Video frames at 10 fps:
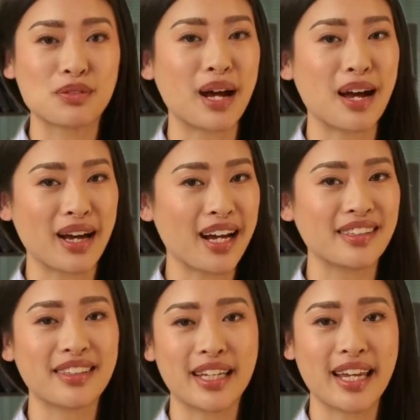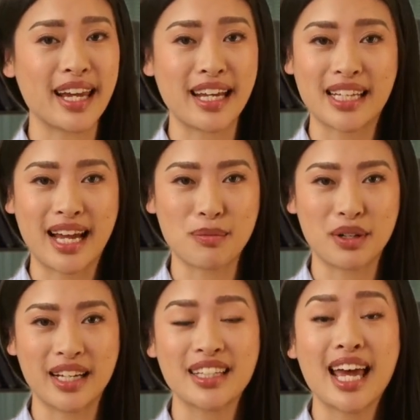bypass,
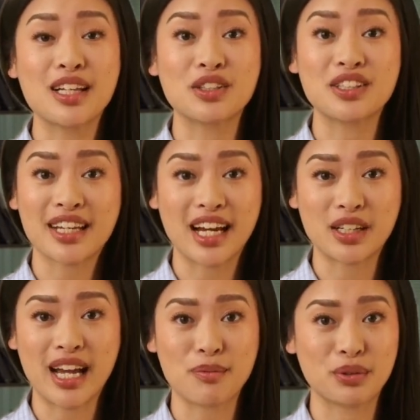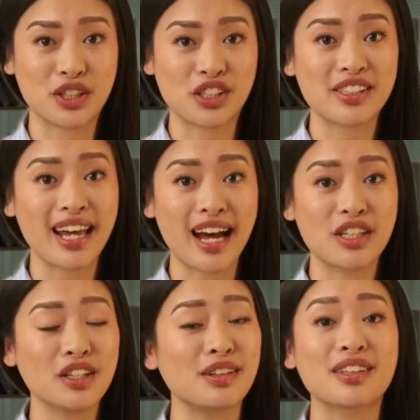enabling attackers to carry out malicious
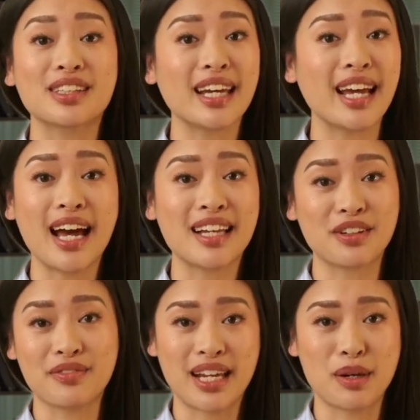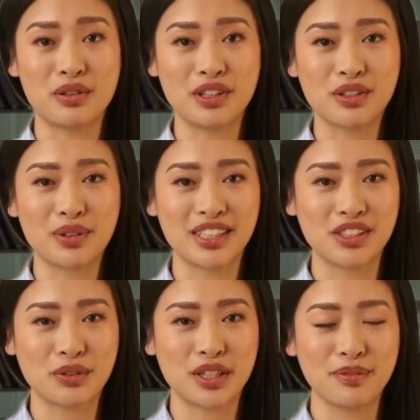actions as if they were the device
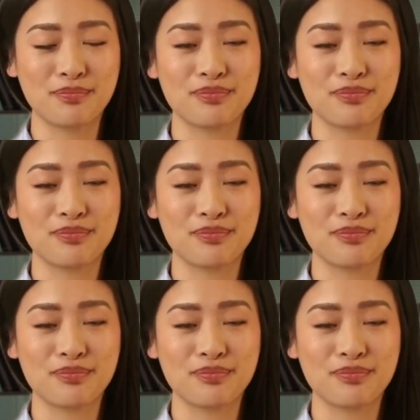owner.